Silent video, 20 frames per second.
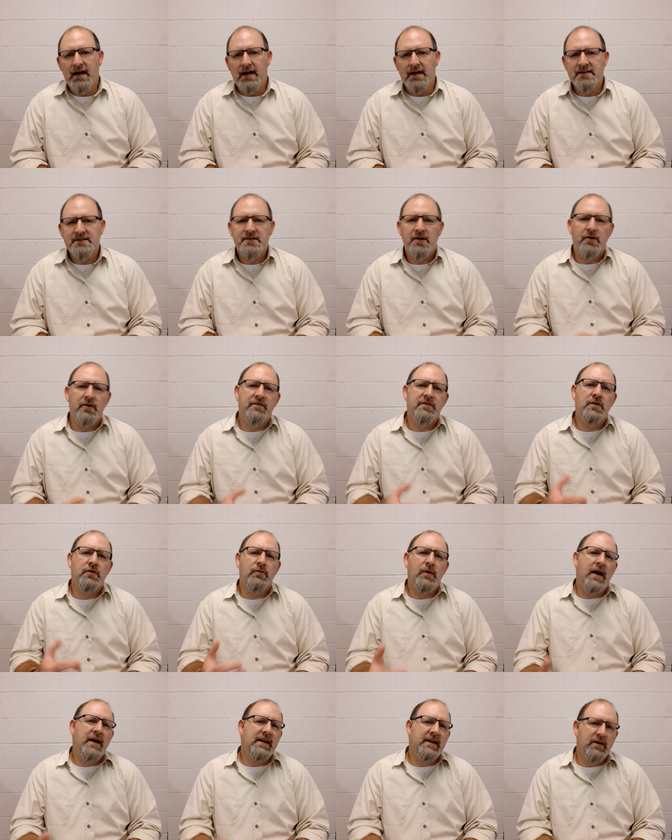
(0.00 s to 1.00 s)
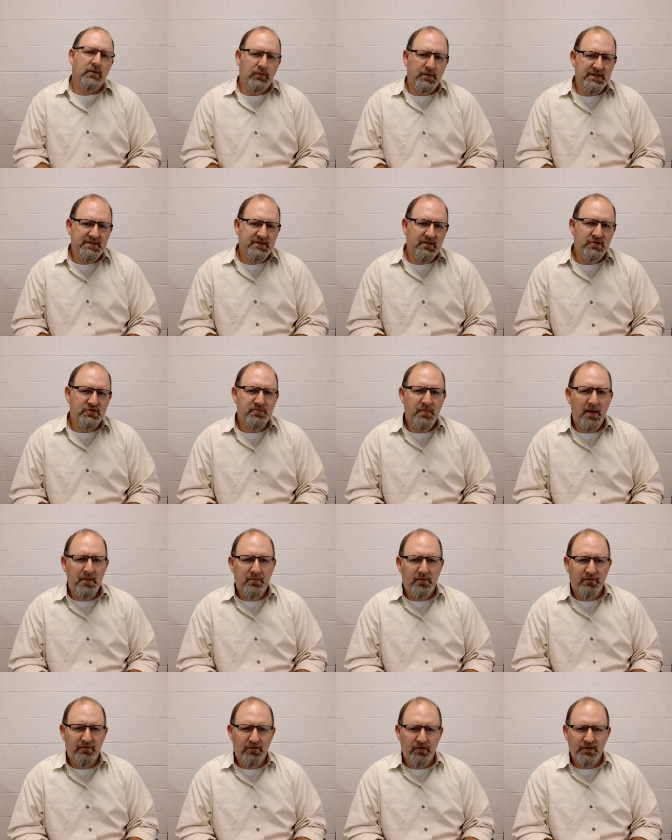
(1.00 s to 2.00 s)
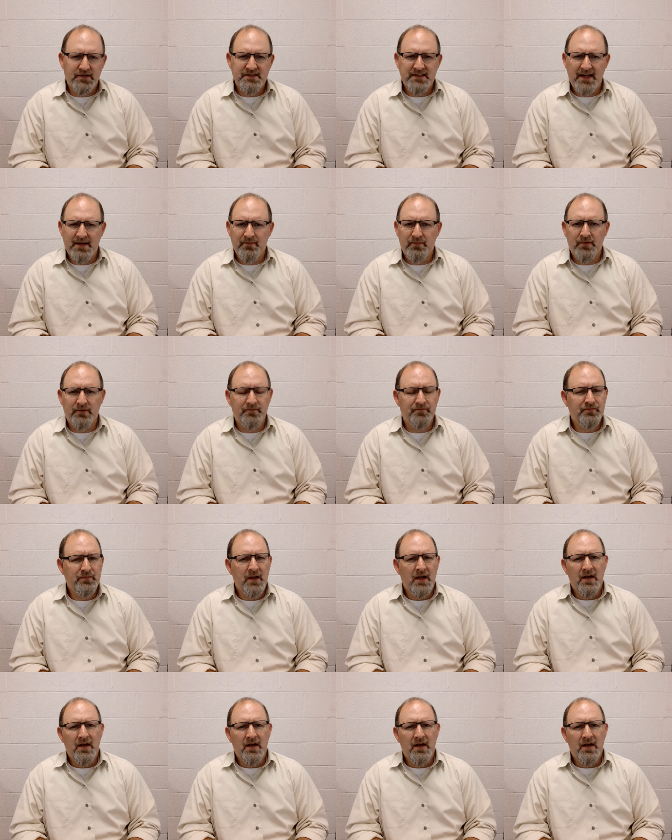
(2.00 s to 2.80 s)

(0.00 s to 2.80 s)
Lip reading: So if you're writing a research paper, for example,